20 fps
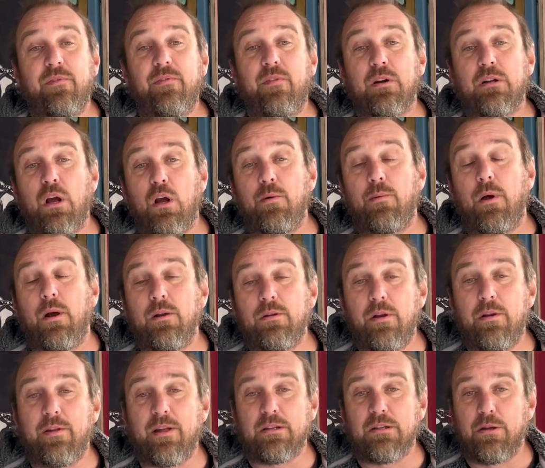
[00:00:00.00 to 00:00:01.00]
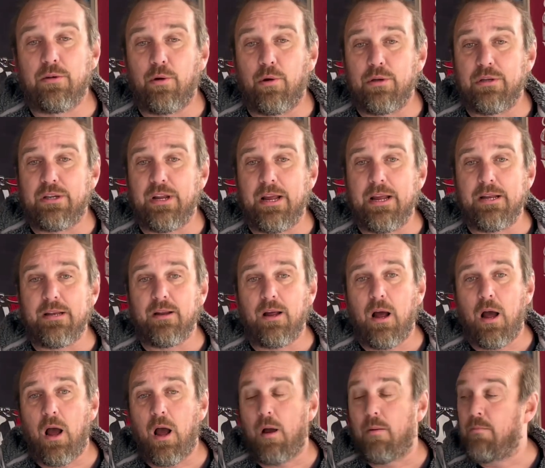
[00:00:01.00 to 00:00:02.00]
of October, two thousand nineteen.
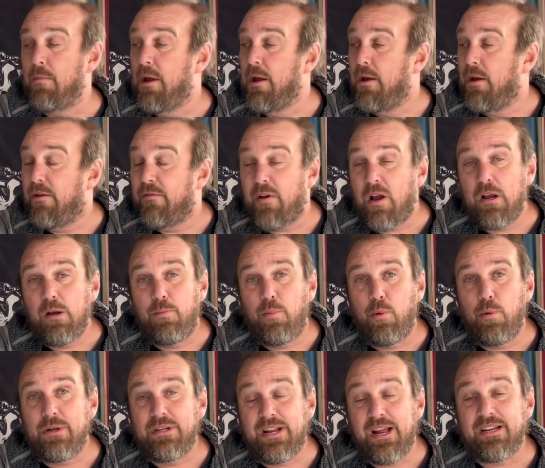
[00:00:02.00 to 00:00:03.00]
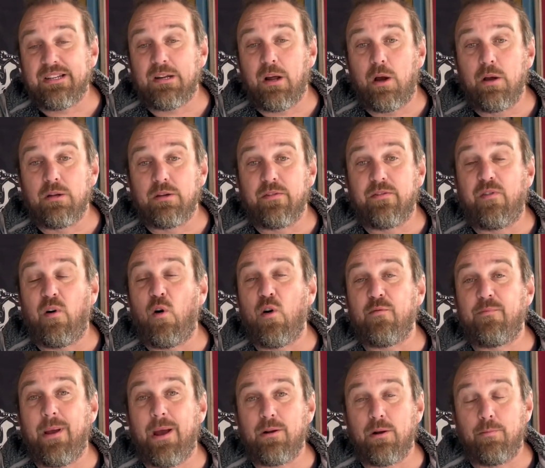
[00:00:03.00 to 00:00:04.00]
Um, available in Tesco's at
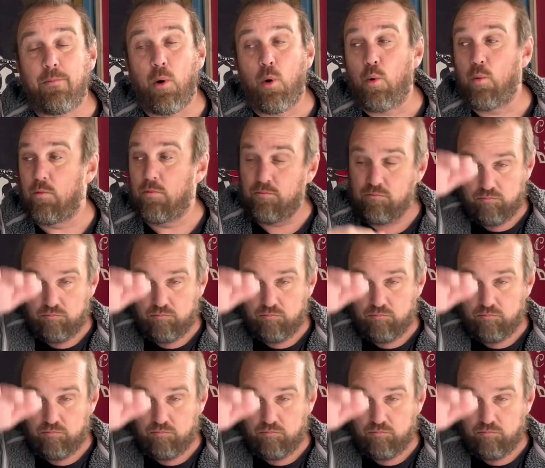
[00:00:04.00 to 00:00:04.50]
five pound a bottle.